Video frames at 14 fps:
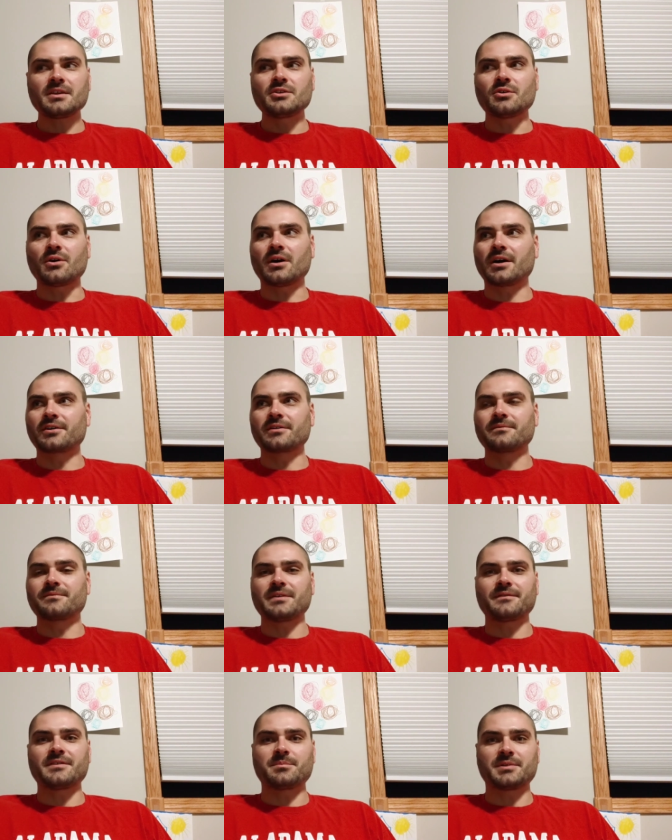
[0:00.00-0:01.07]
you know,
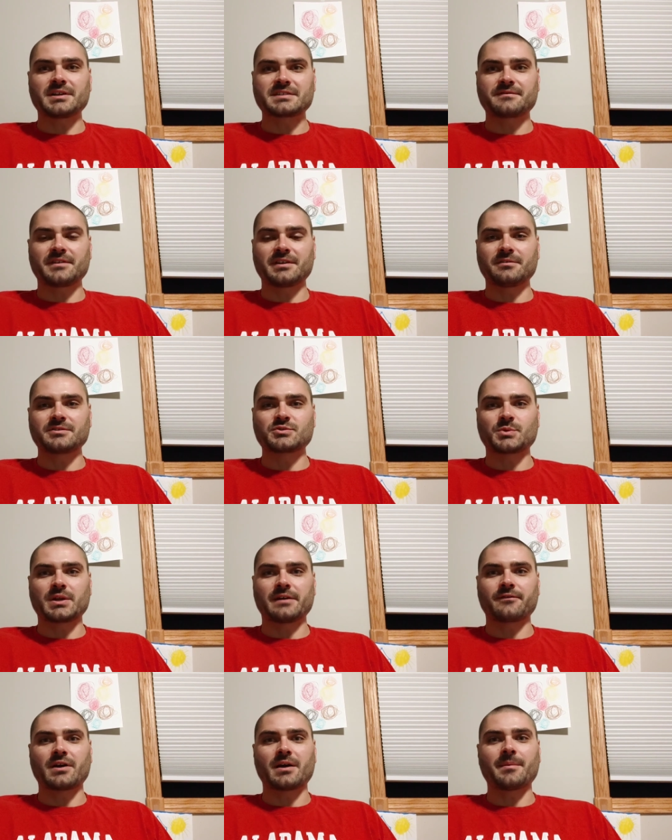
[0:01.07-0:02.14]
150 plus videos,
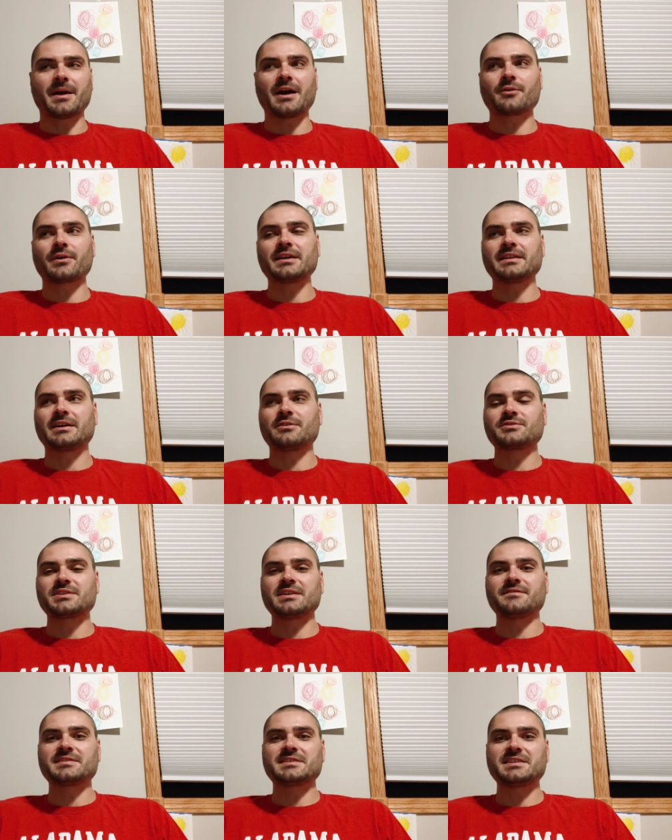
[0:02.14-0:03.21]
whatever I'm at right now, to
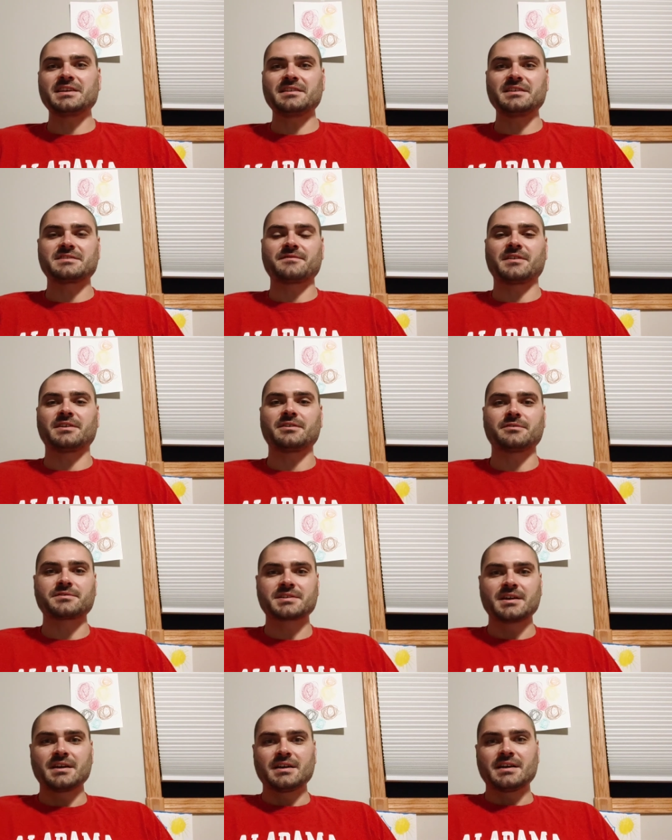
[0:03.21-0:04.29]
even see these
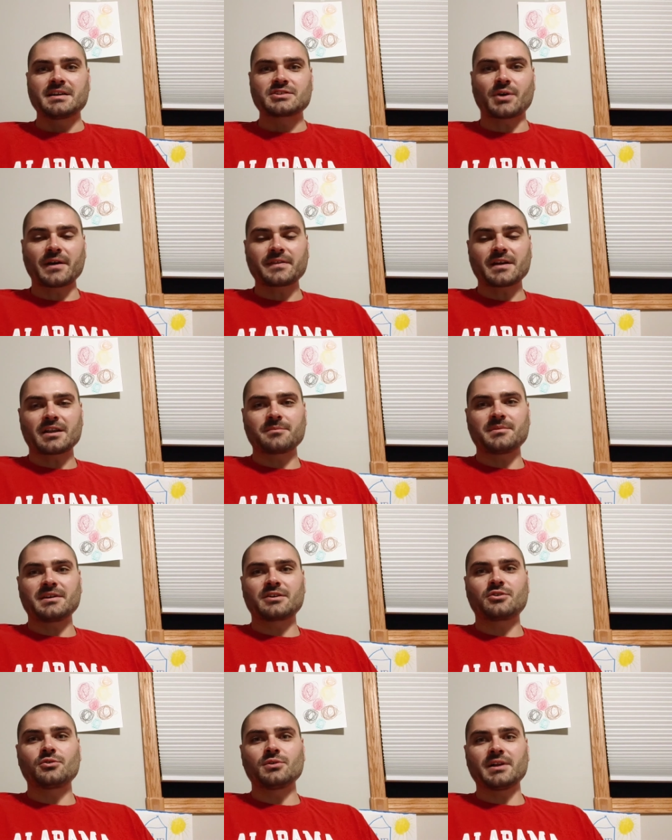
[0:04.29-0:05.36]
videos. So I thought it'd be
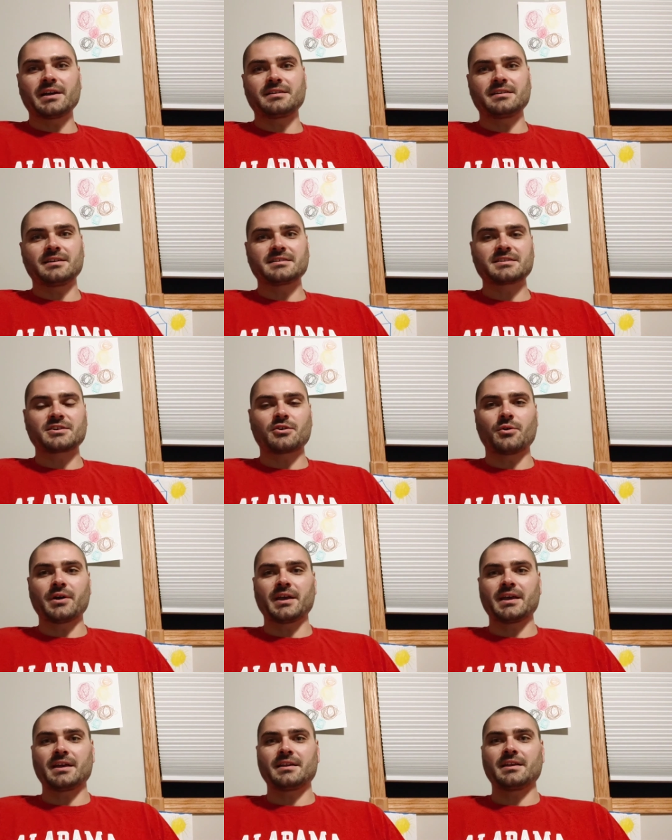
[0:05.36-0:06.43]
a cool idea to go
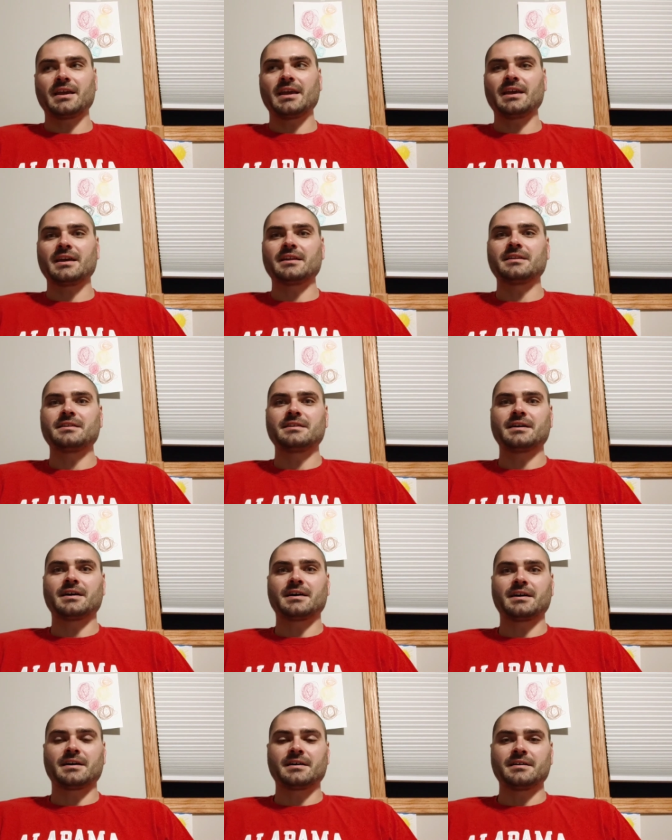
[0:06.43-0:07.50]
ahead and
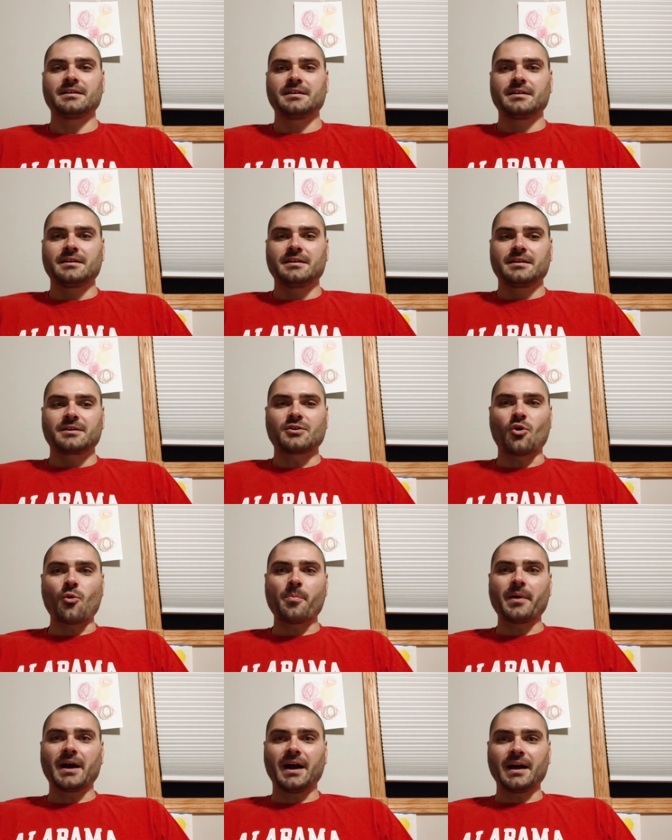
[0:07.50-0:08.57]
go
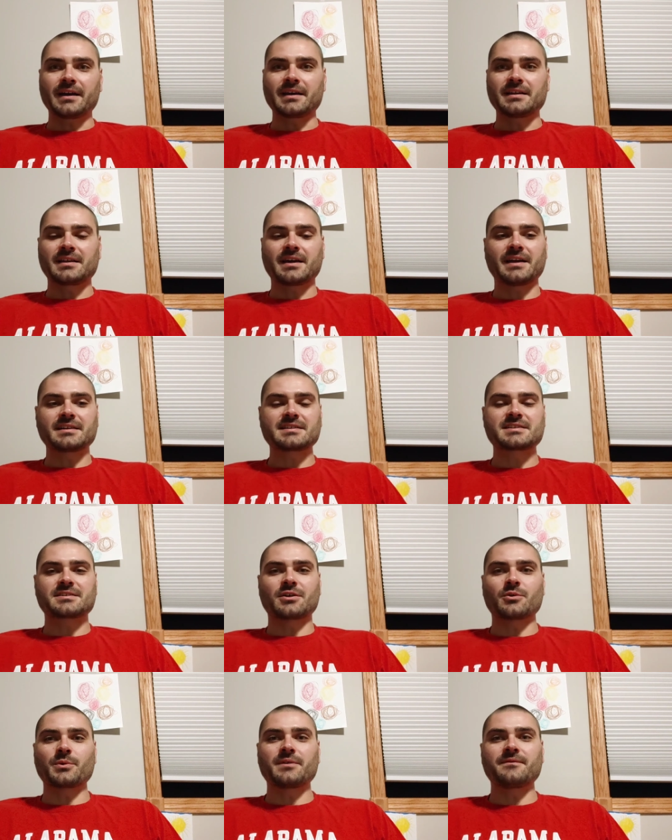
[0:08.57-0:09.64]
back and kind of
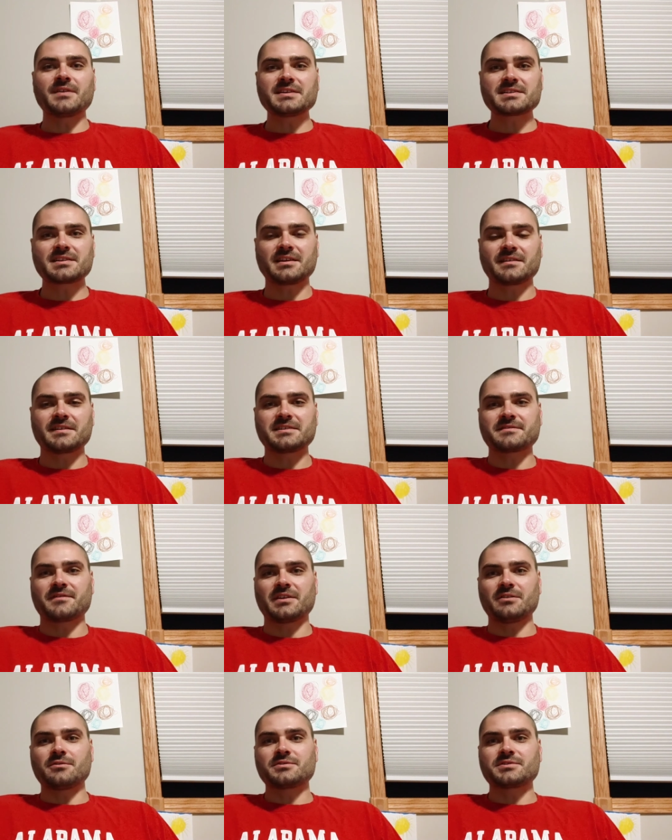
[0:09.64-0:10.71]
start revisiting these
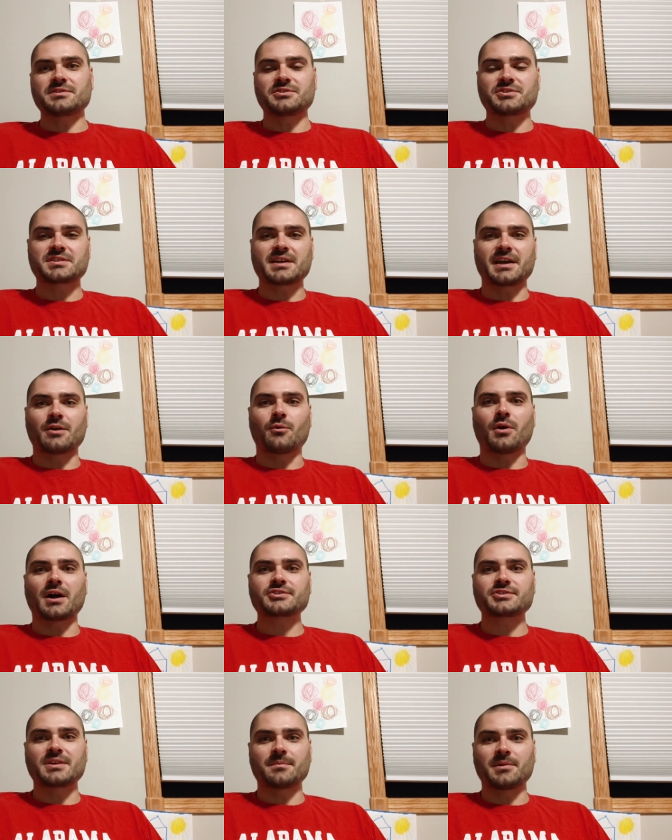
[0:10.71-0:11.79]
videos and just kind of
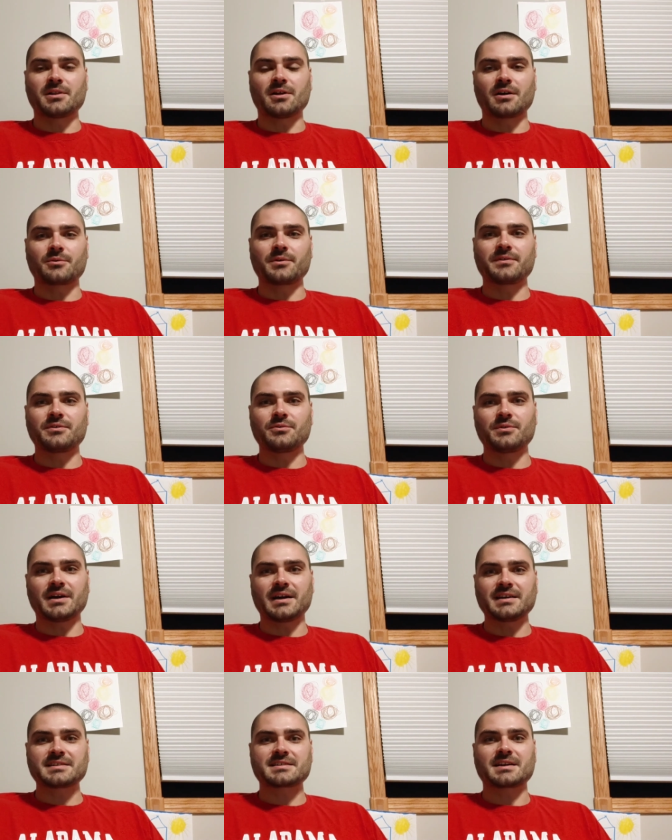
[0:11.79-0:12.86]
watch them along with you
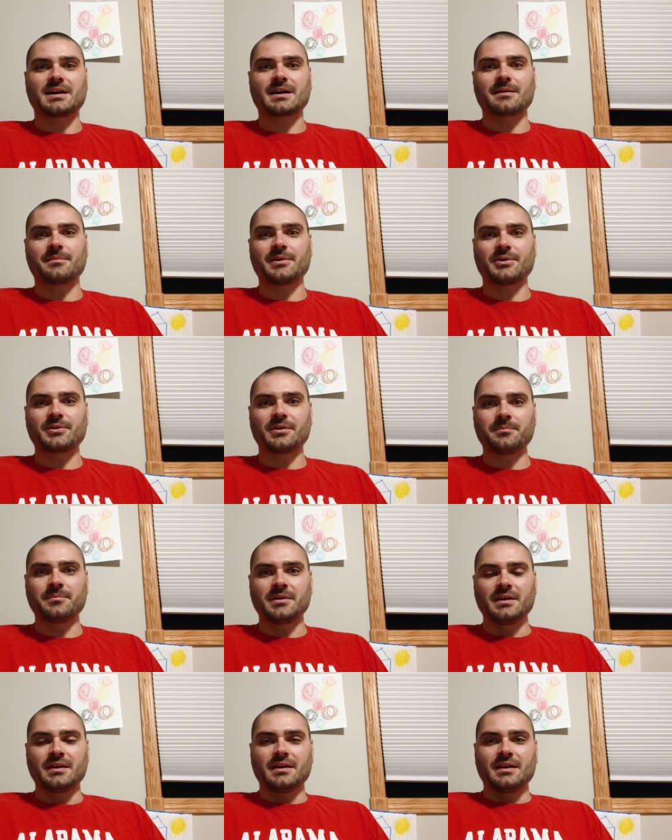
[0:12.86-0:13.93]
guys, talk about them,